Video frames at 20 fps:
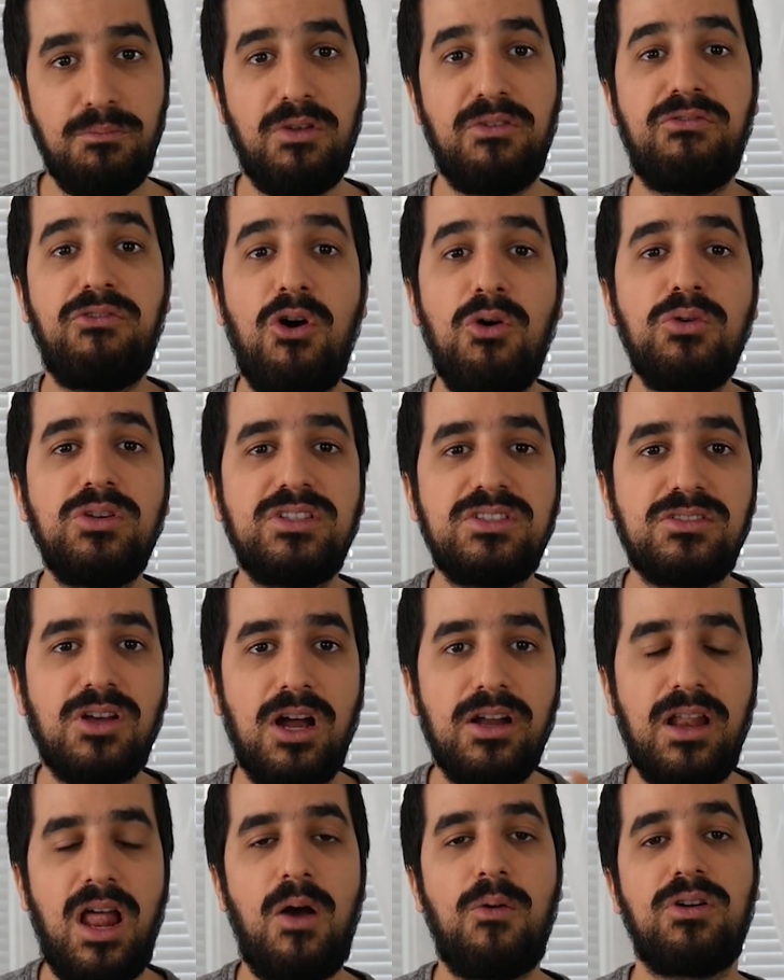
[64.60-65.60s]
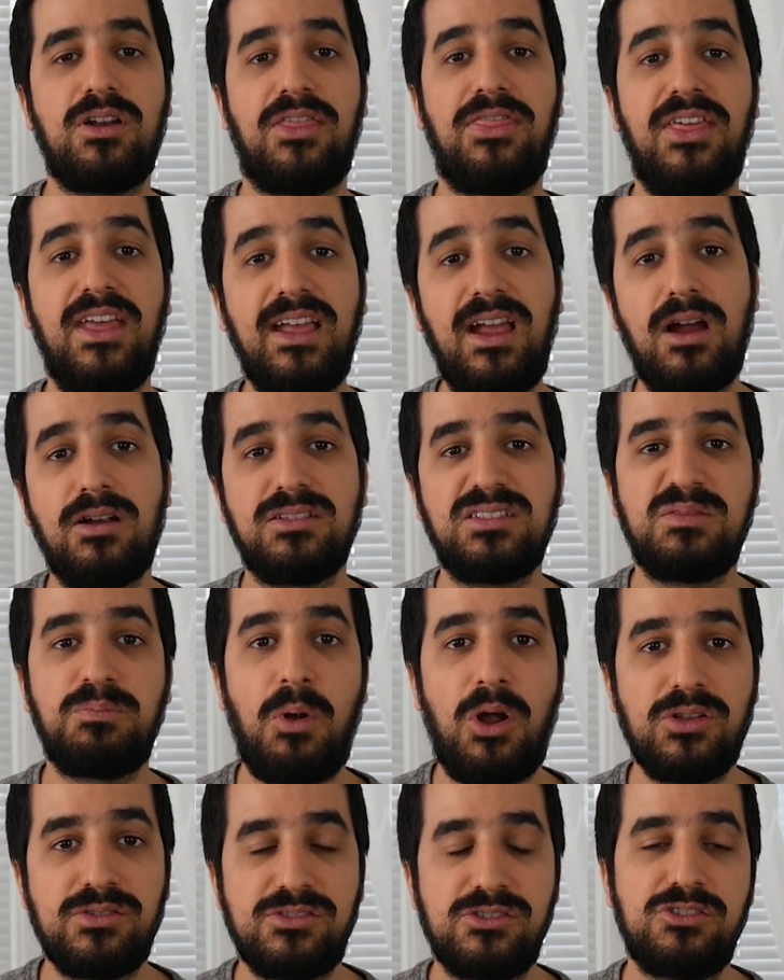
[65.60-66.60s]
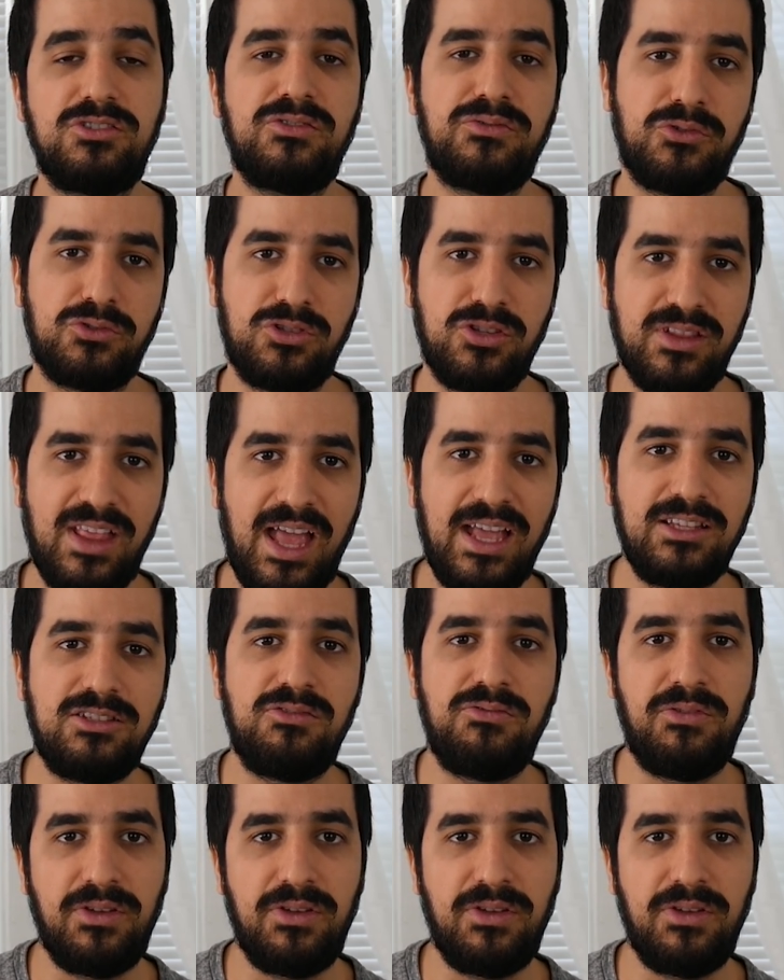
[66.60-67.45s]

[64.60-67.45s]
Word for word: before we start, I want to thank our sponsors for today's